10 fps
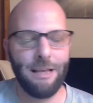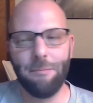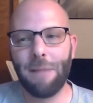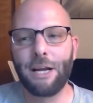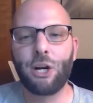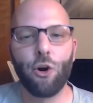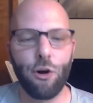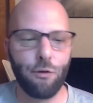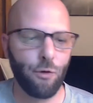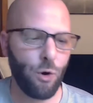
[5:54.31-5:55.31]
in my
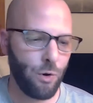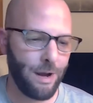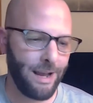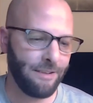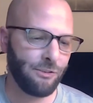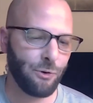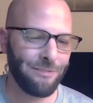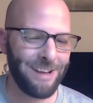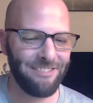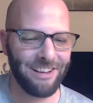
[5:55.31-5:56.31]
current role, I sort of
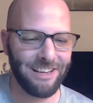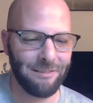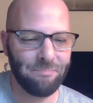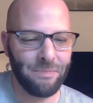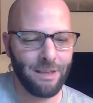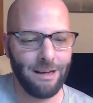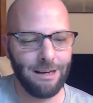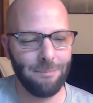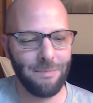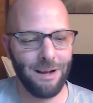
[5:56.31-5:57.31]
have a um,